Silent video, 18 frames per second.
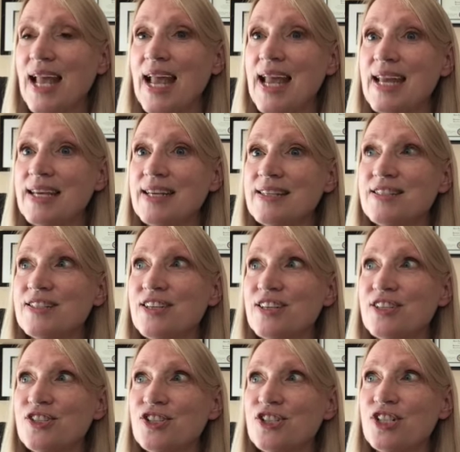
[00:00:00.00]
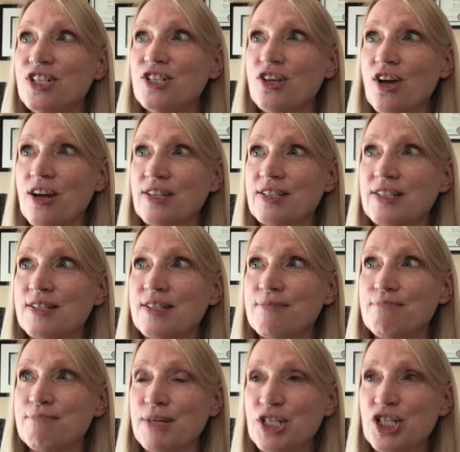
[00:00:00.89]
and she
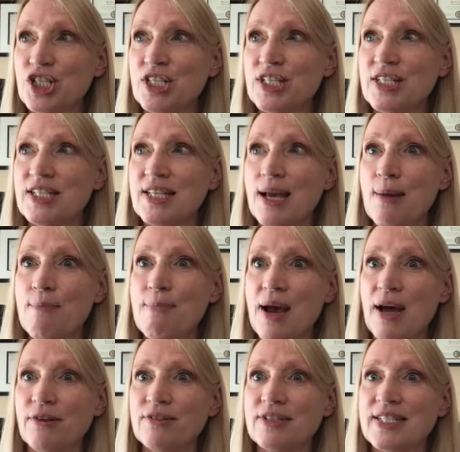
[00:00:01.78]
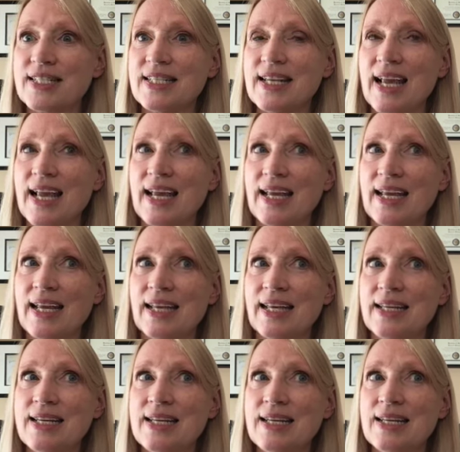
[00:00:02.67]
mentioned about
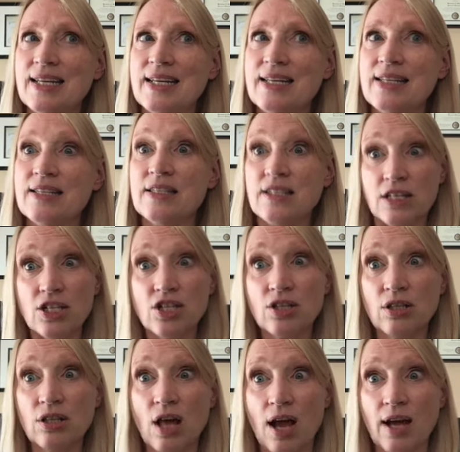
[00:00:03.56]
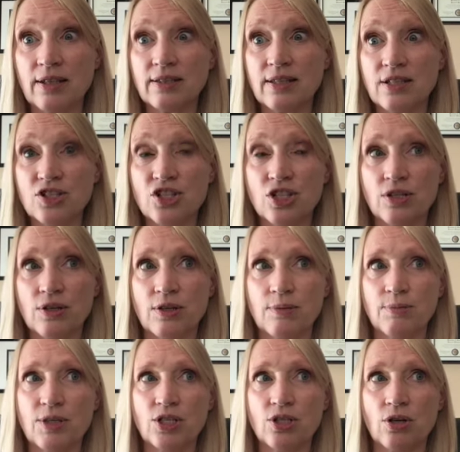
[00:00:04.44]
a stitch along that she's going to
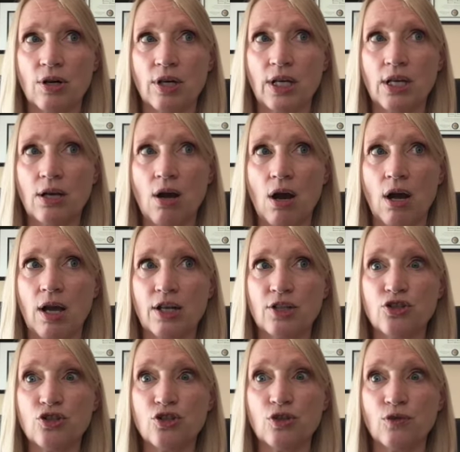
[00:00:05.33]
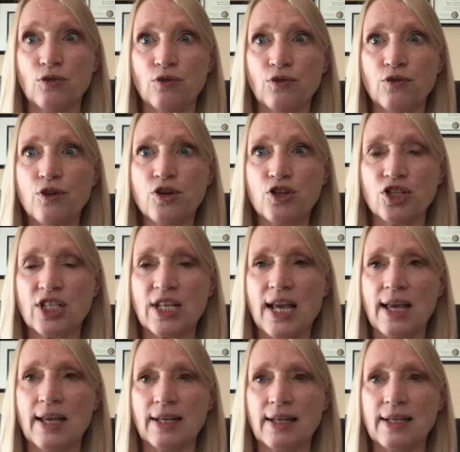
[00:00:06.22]
be starting on June 1st,
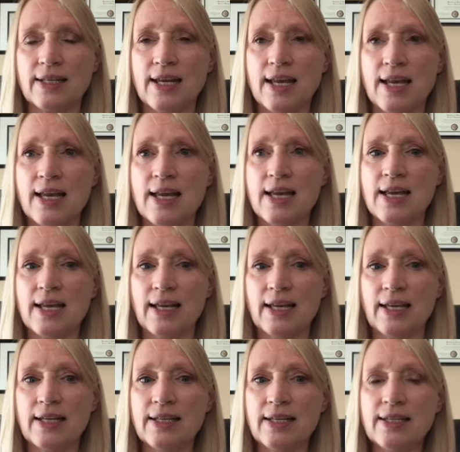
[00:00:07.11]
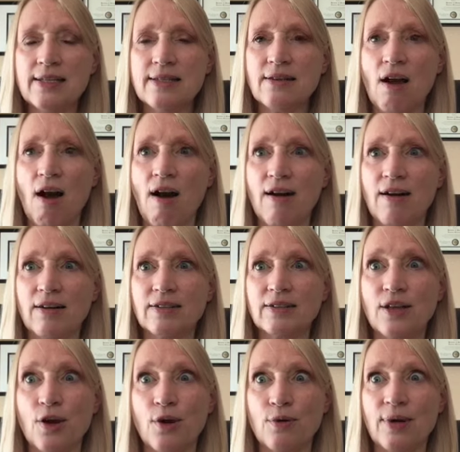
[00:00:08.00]
and it is called
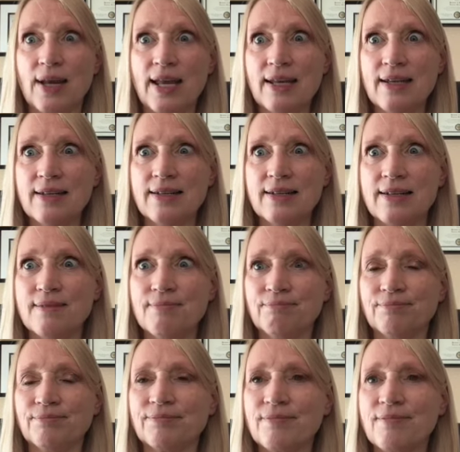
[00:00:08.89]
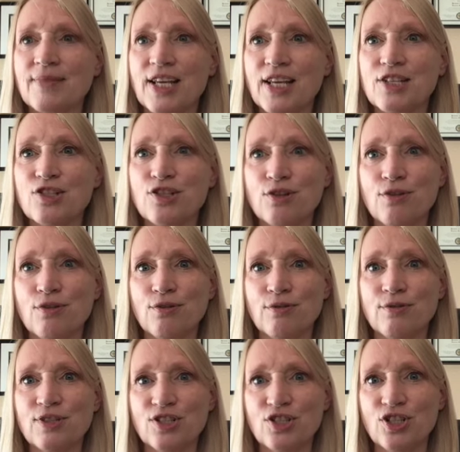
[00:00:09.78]
Oh Canada. So
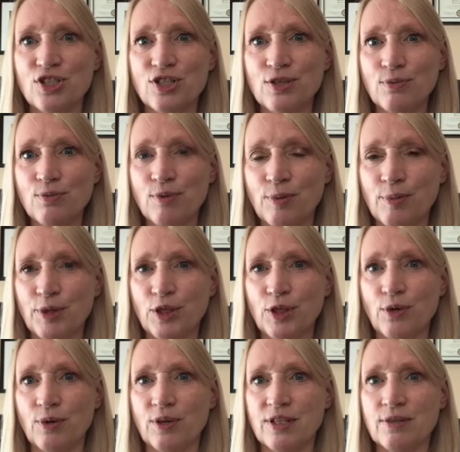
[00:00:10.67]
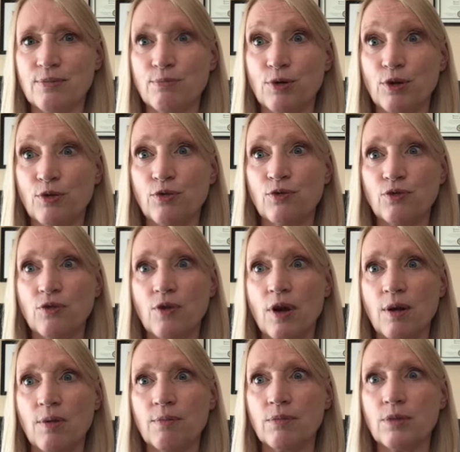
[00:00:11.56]
she's a woman who has moved
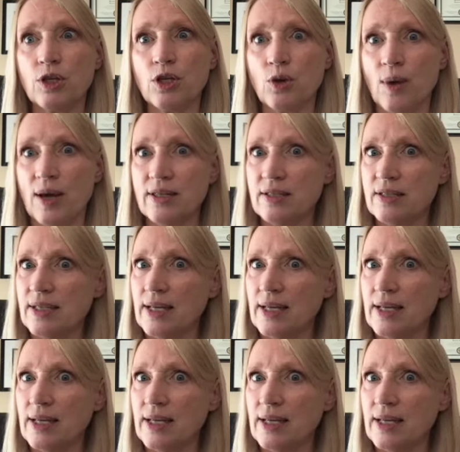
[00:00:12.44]
from the US to